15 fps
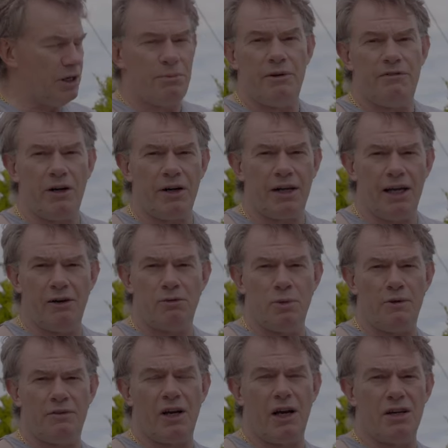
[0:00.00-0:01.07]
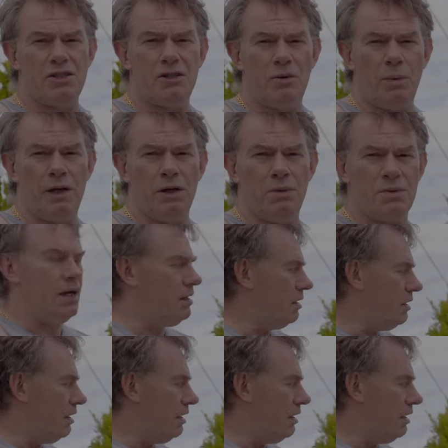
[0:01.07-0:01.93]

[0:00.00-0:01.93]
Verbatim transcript: going to be very careful with regards to the wheels.